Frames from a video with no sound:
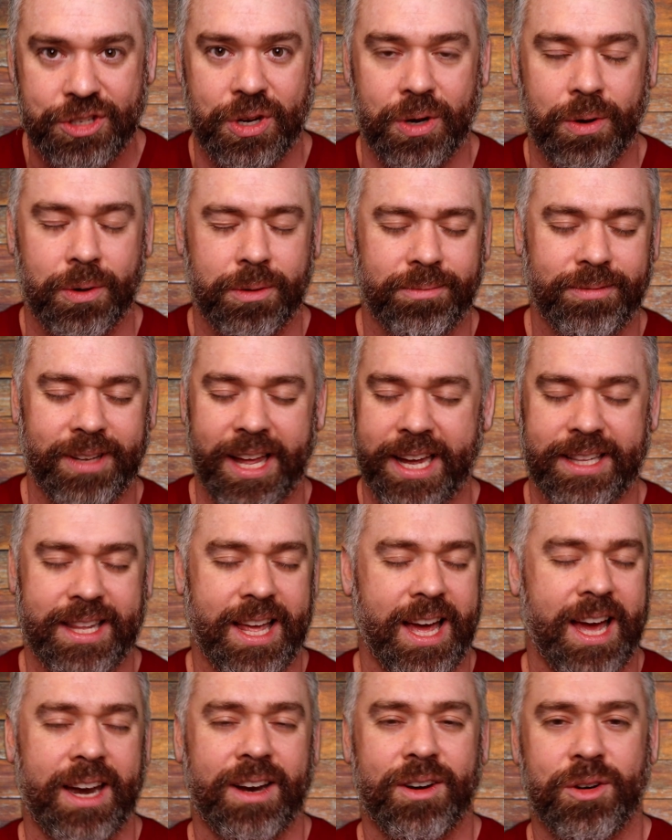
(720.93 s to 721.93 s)
joke like
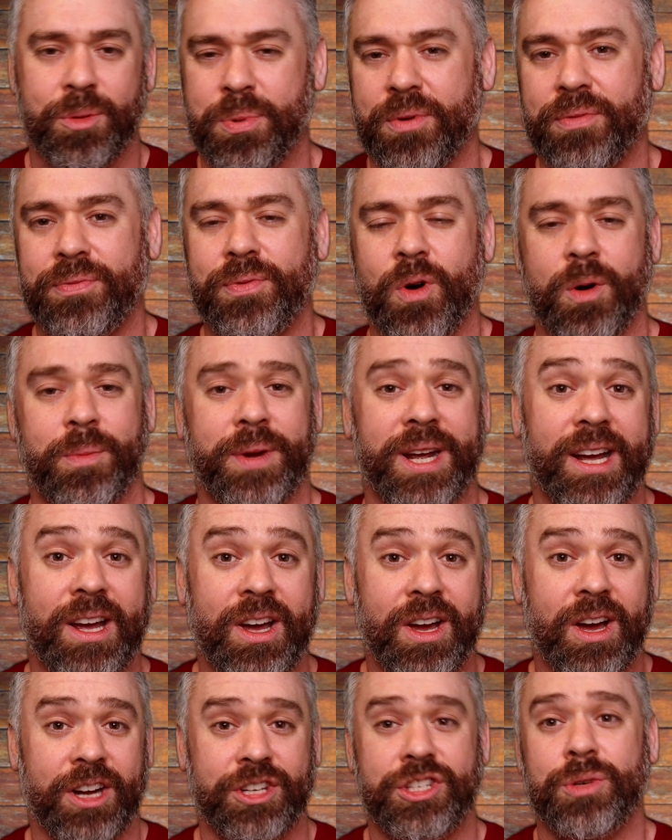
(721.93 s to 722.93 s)
that, or performing
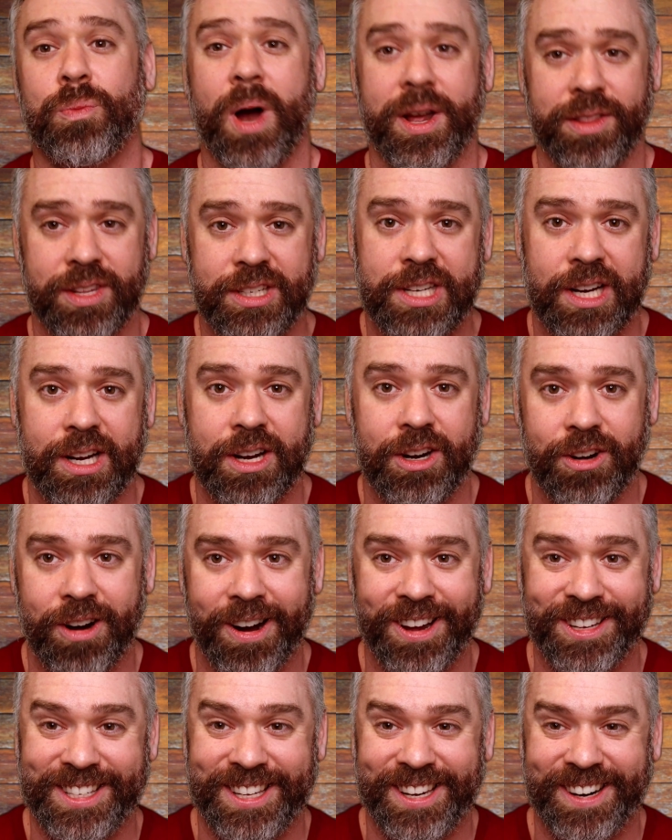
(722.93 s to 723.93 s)
a why the chicken
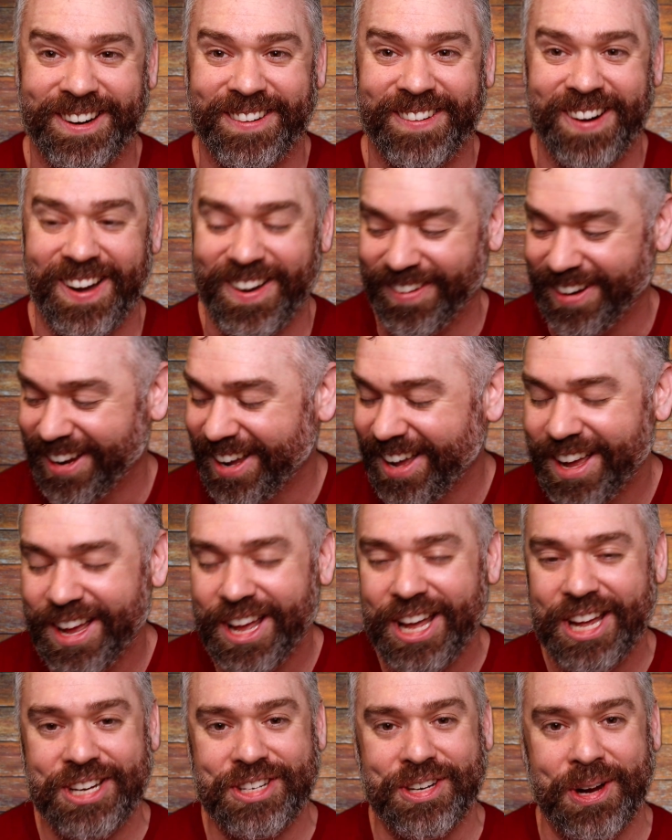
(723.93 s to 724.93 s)
crossed the road
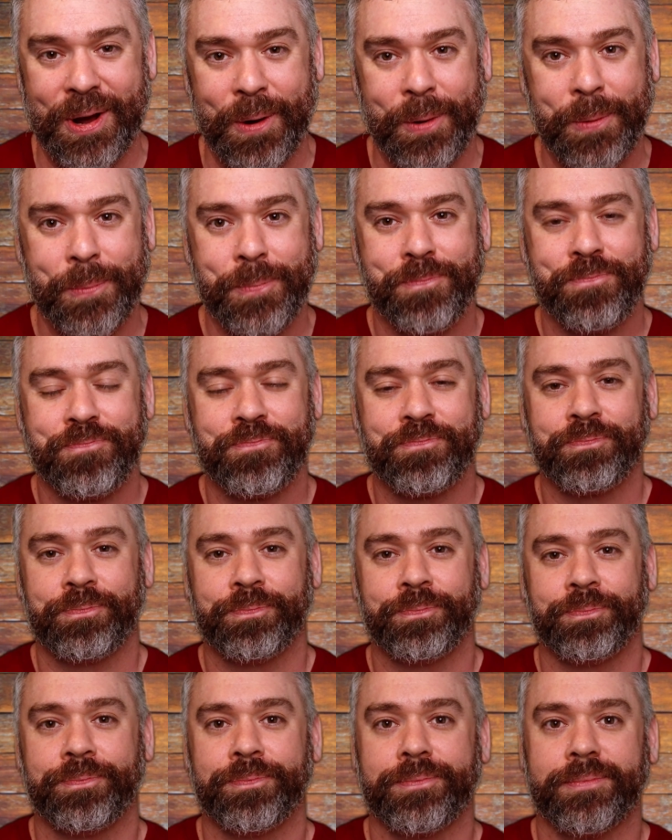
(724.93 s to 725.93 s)
joke.
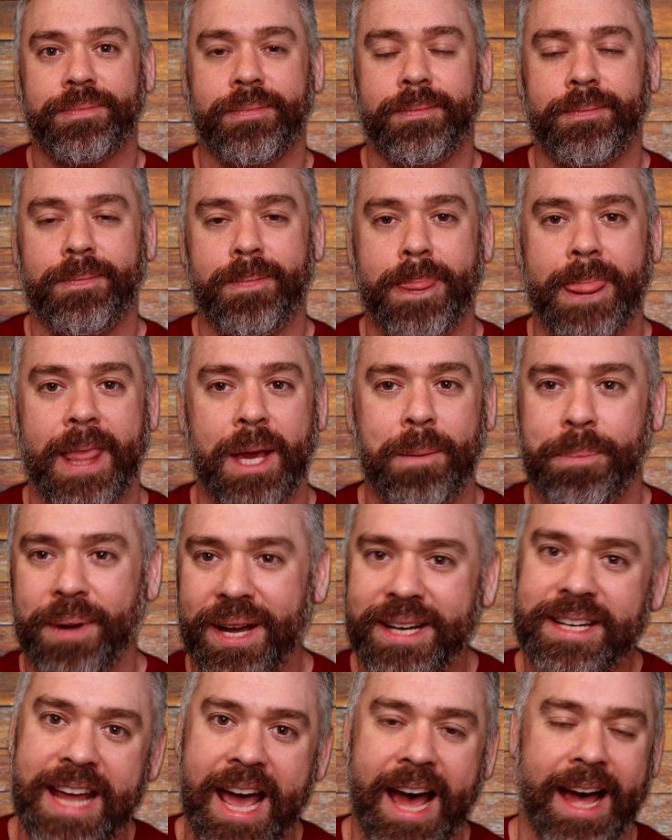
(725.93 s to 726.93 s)

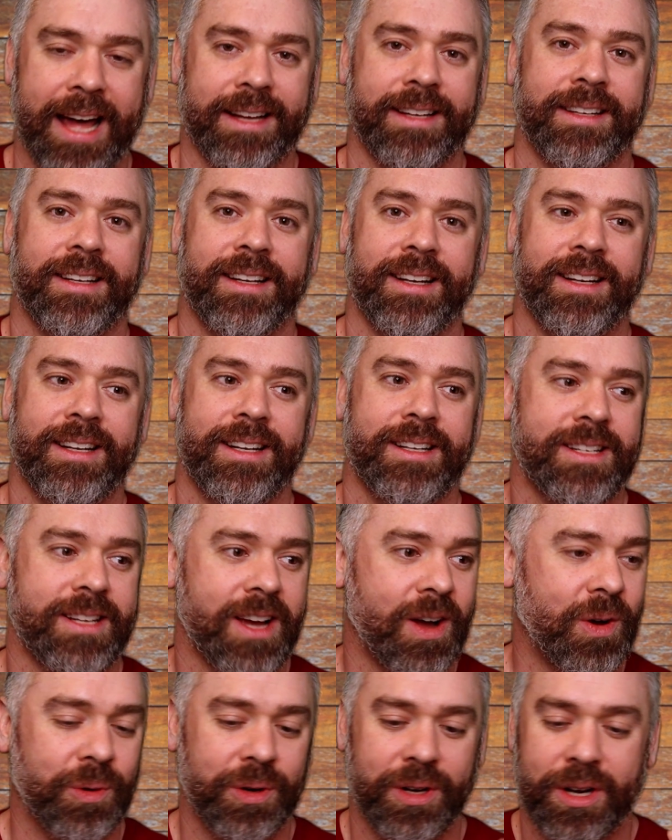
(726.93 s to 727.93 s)
But yeah,
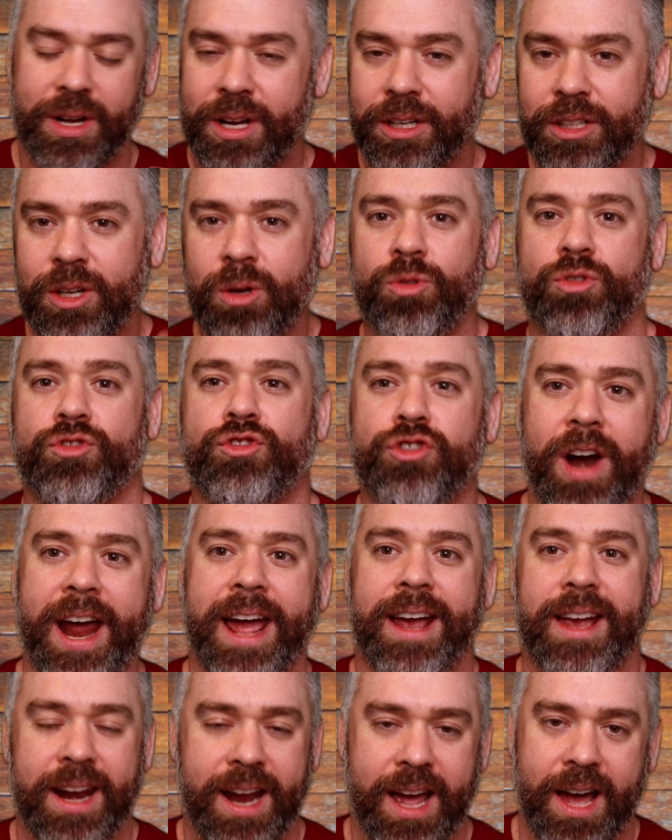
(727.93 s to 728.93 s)
don't
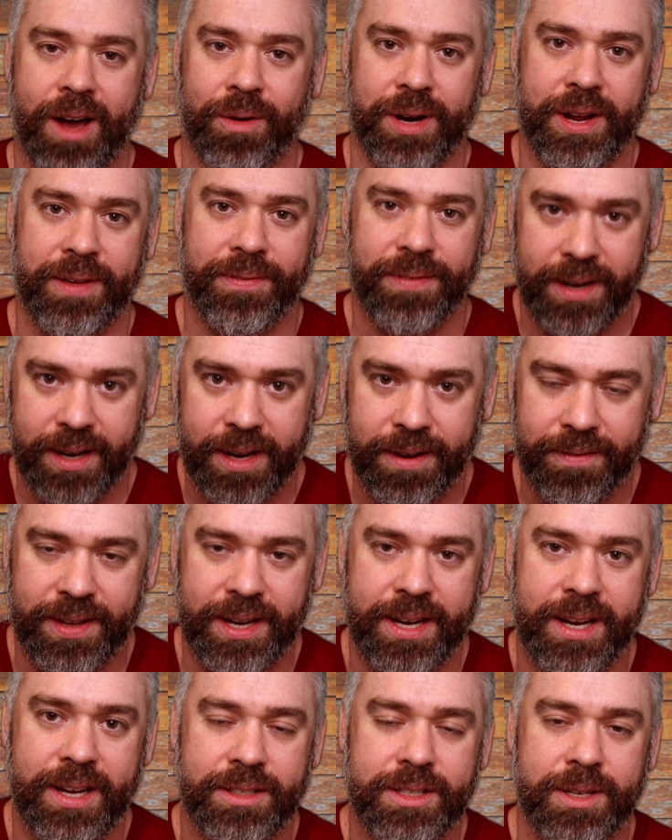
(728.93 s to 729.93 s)
drag it out if
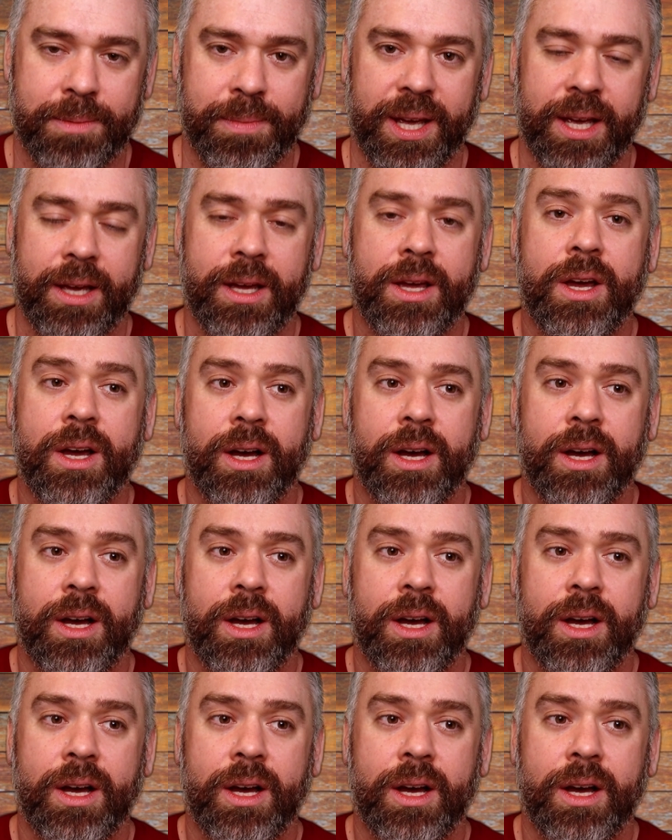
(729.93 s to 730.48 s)
it needs to be.